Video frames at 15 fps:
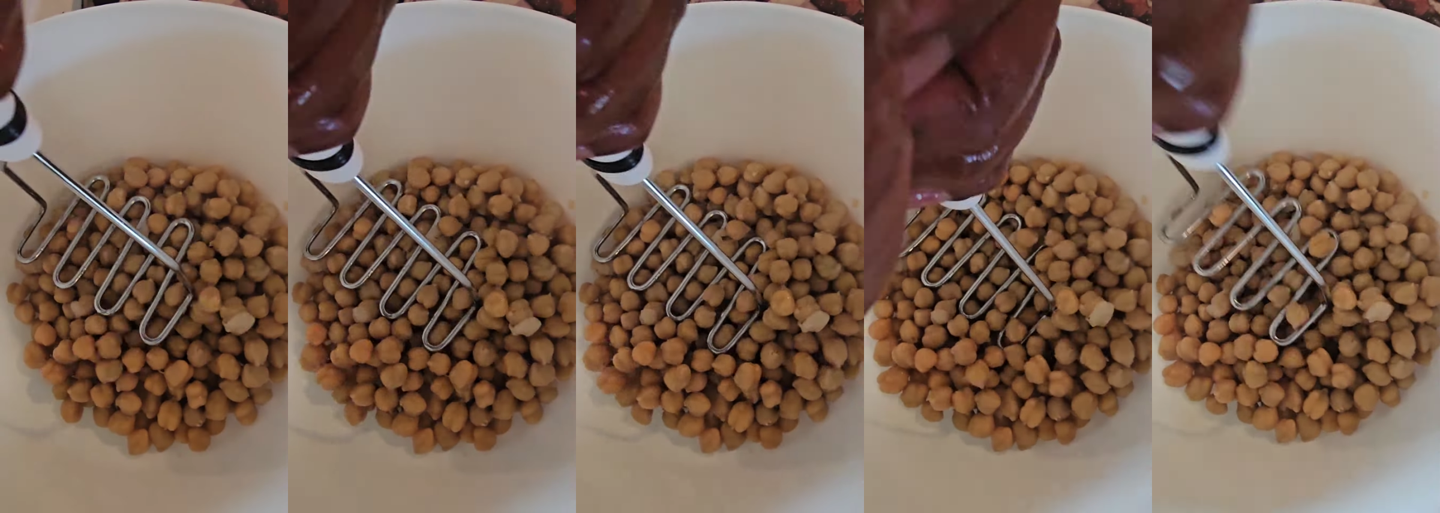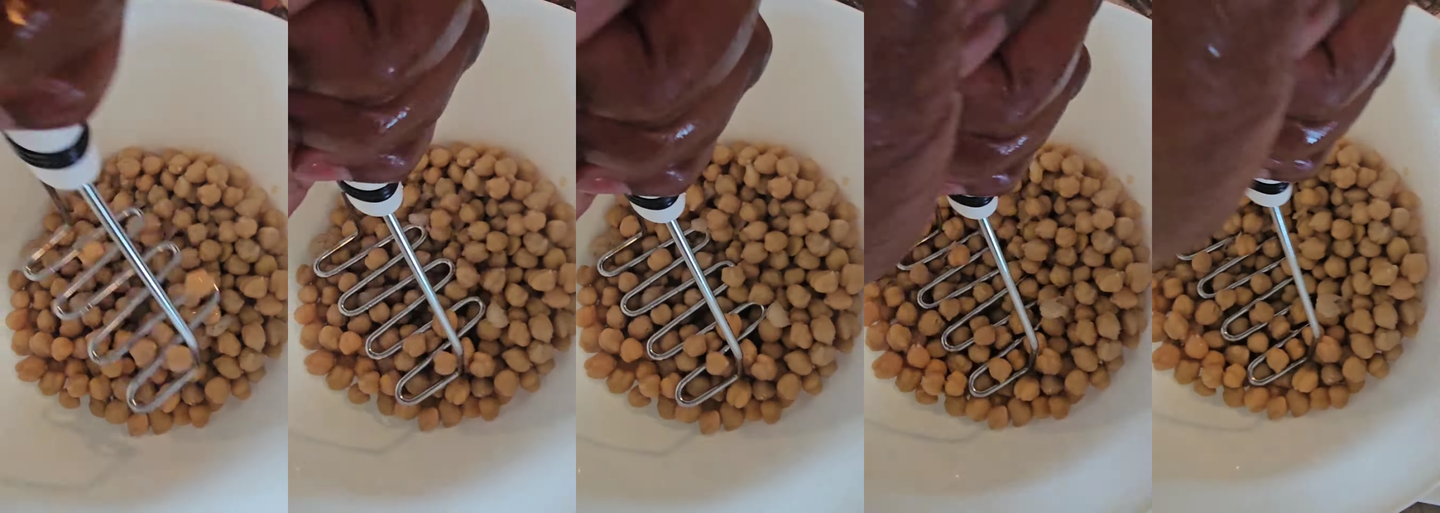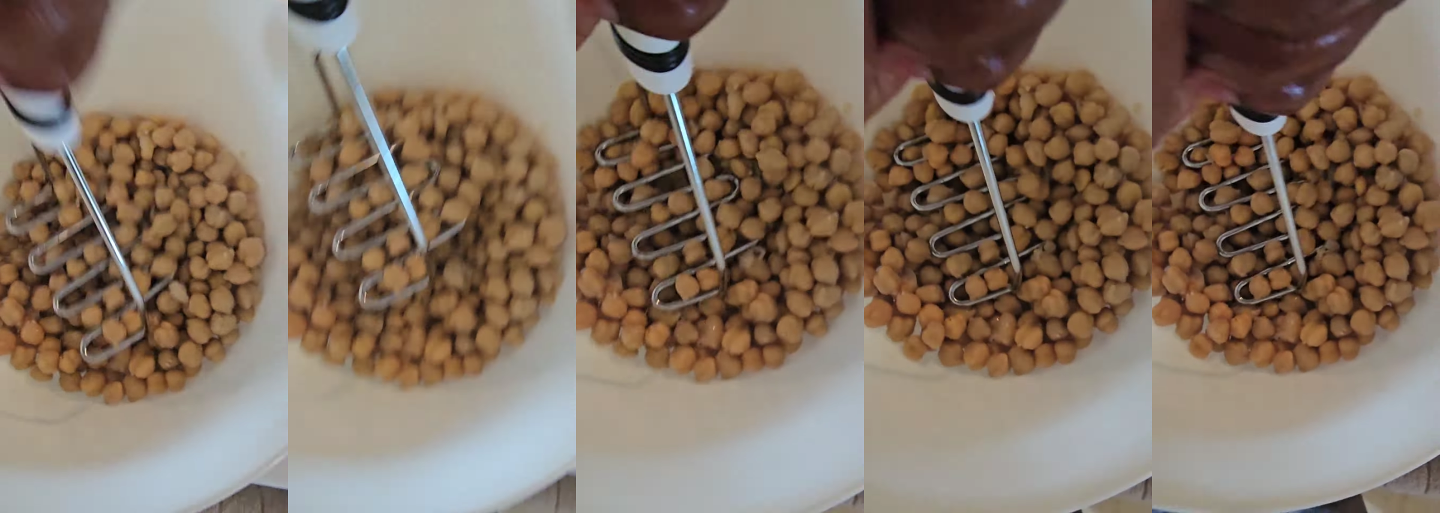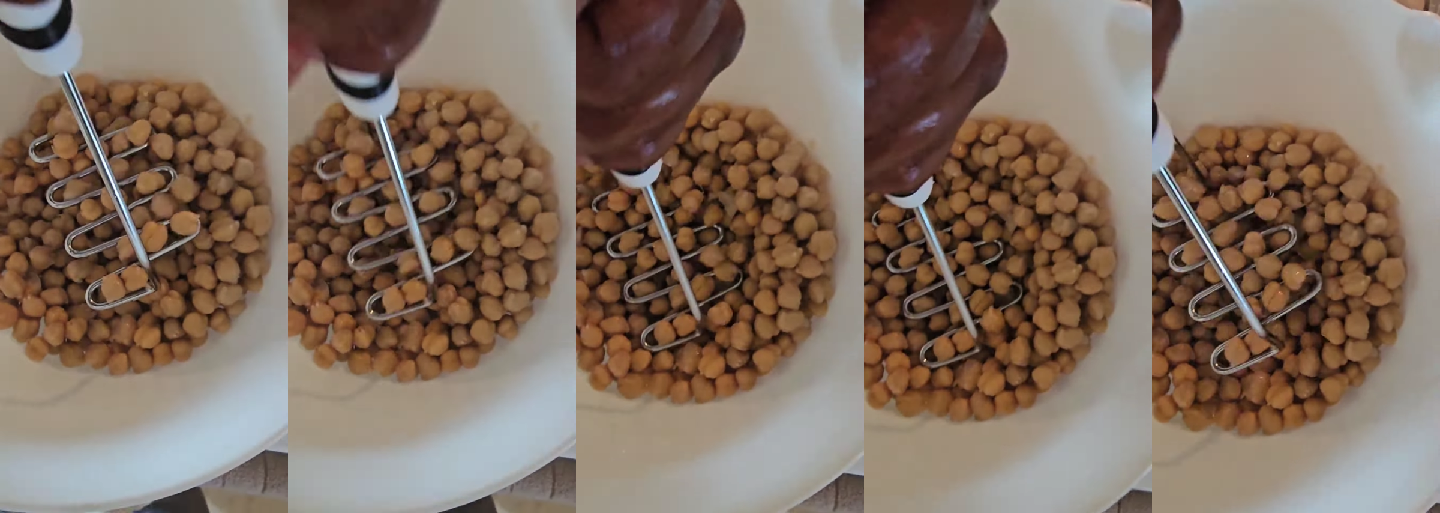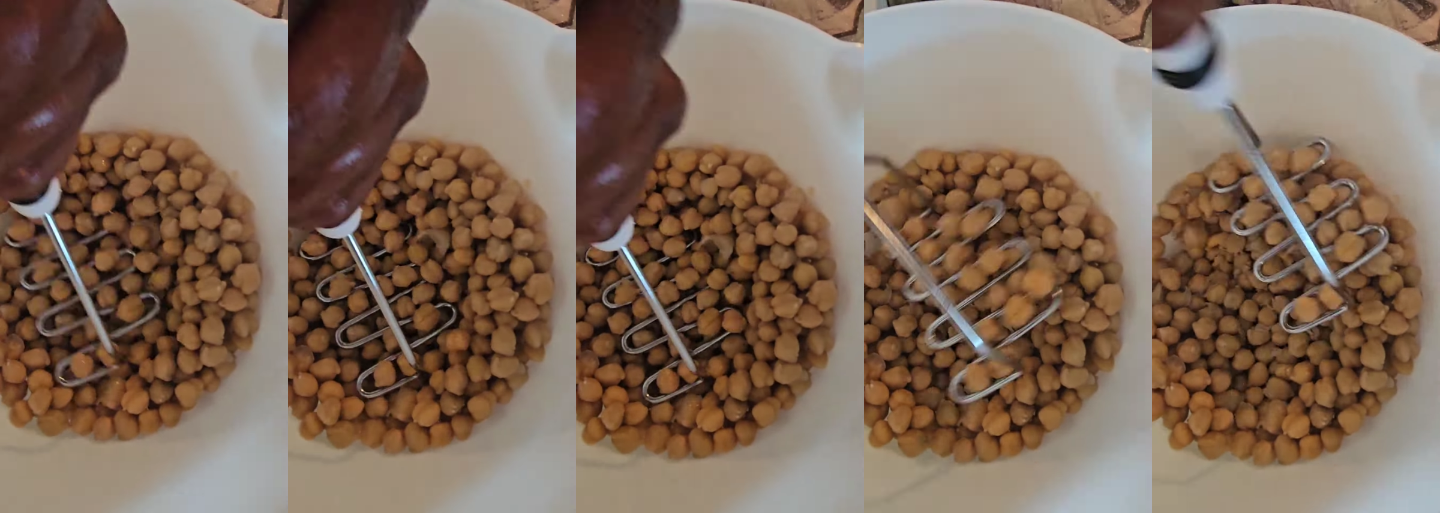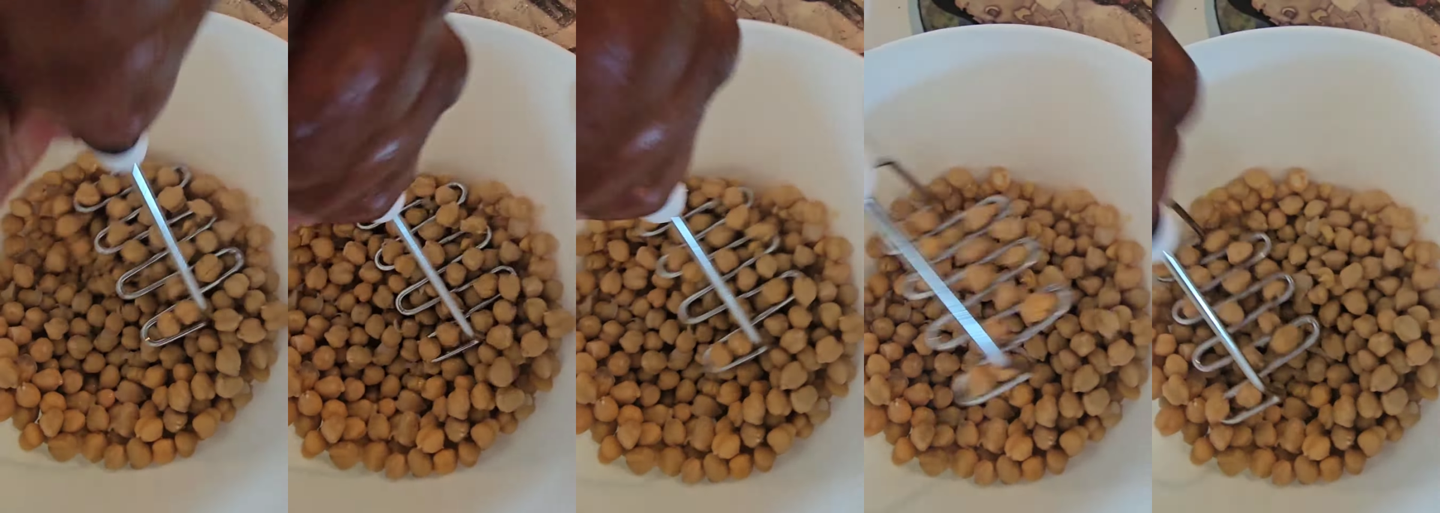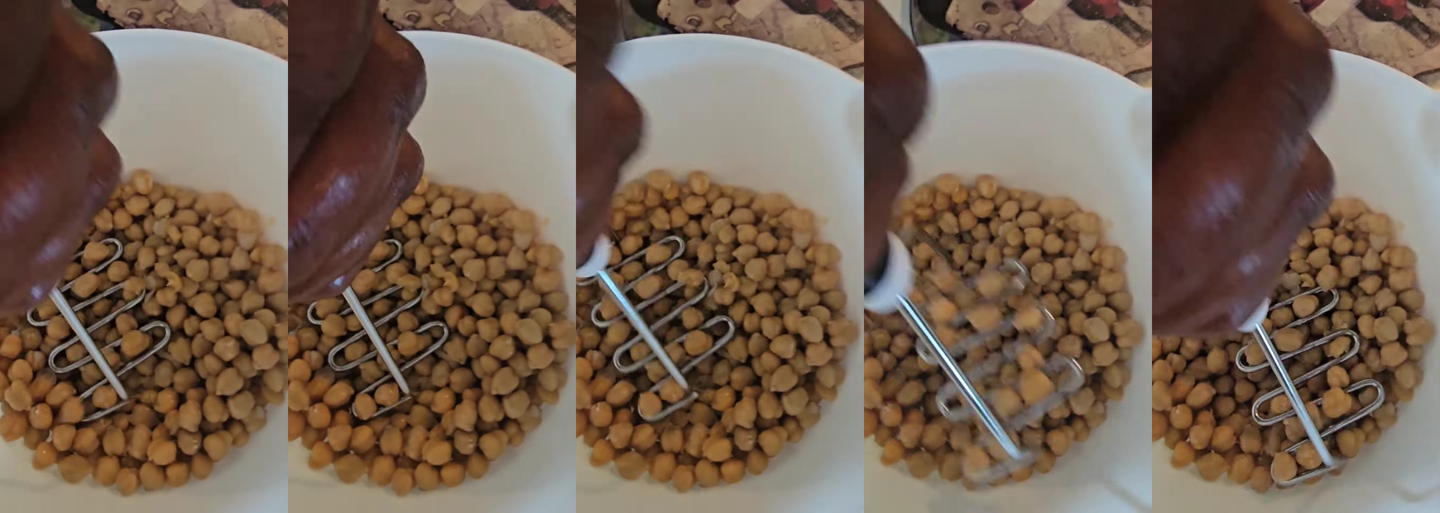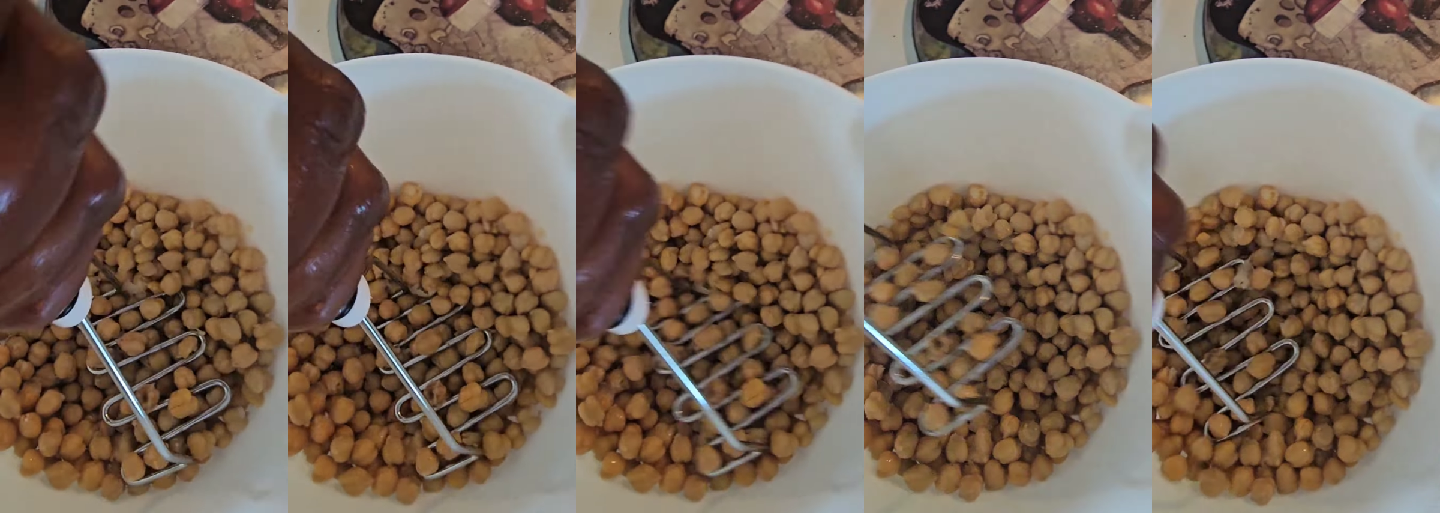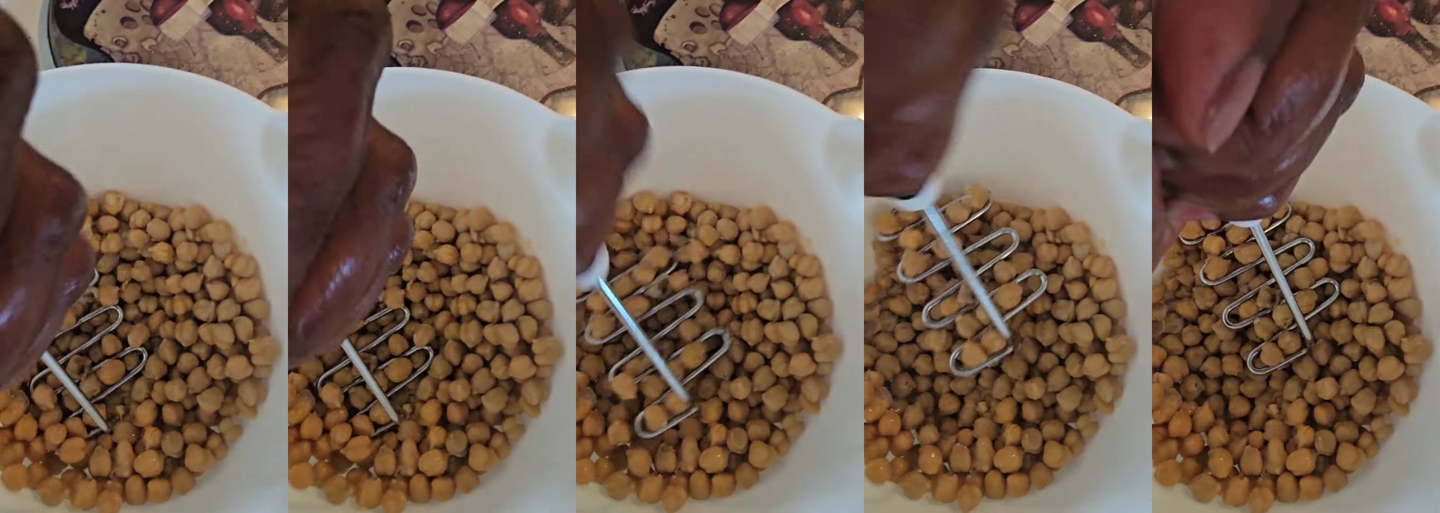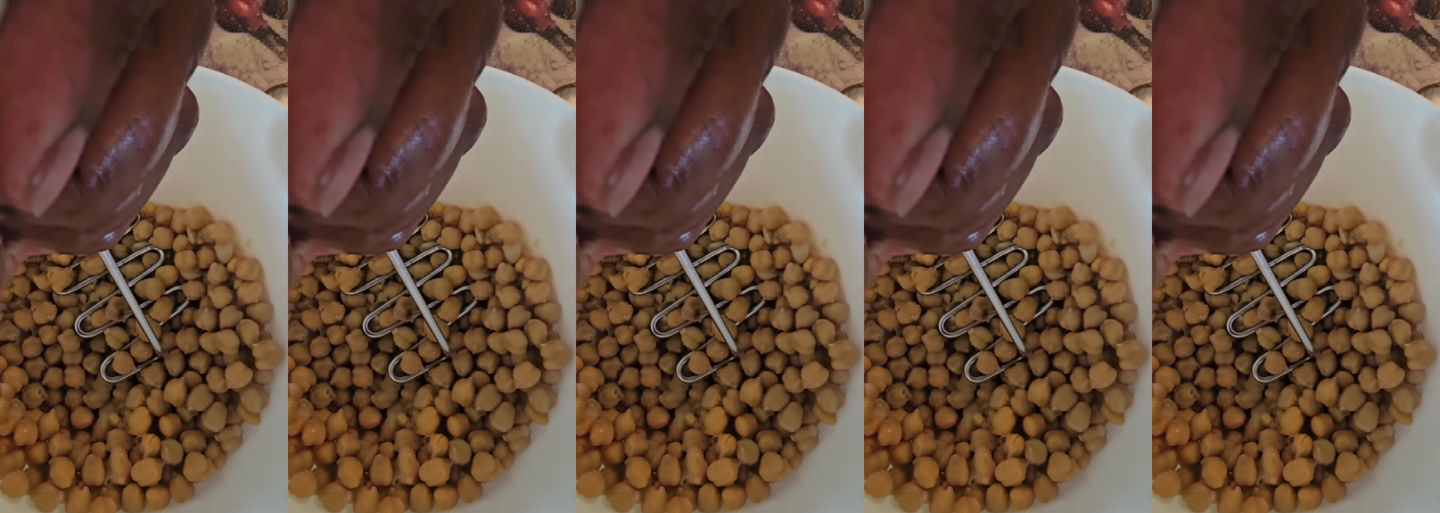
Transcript: Nobody's mouth can be seen.